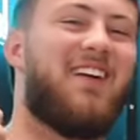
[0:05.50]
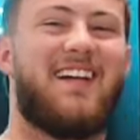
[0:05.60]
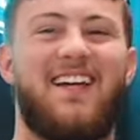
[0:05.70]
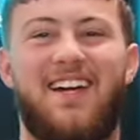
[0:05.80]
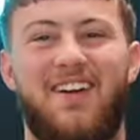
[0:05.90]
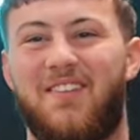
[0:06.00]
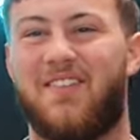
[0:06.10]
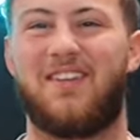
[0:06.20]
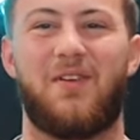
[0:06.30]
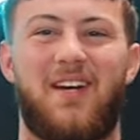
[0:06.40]
we're here,
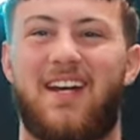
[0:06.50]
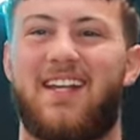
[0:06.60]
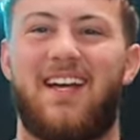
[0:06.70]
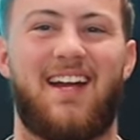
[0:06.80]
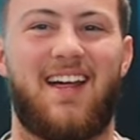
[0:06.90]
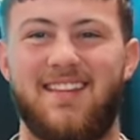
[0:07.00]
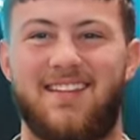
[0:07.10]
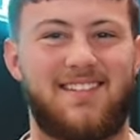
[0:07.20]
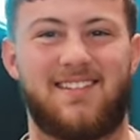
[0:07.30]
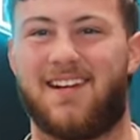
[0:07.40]
we're doing it again. I
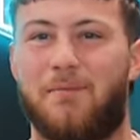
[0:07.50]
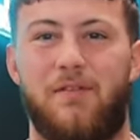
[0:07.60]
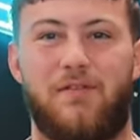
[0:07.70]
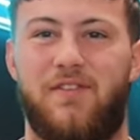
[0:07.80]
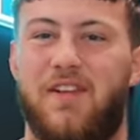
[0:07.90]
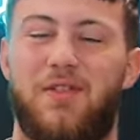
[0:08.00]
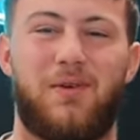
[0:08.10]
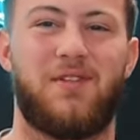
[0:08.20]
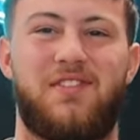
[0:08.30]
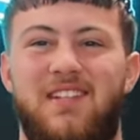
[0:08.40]
think this is like my fifth
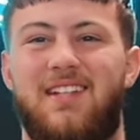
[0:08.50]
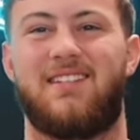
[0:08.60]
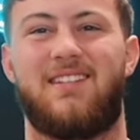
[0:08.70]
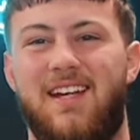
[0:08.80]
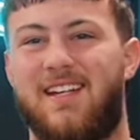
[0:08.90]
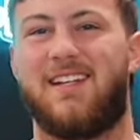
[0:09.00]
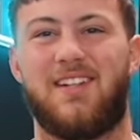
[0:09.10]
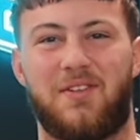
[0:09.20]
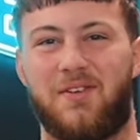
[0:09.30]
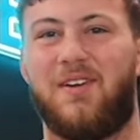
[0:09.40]
or sixth day
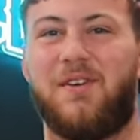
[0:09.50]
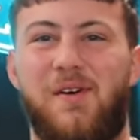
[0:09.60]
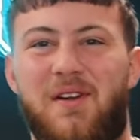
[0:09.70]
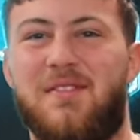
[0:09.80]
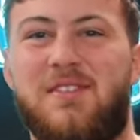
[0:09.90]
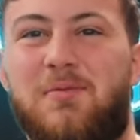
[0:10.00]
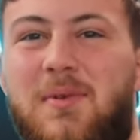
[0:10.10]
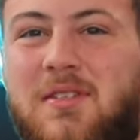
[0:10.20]
in a row. Hold up, this is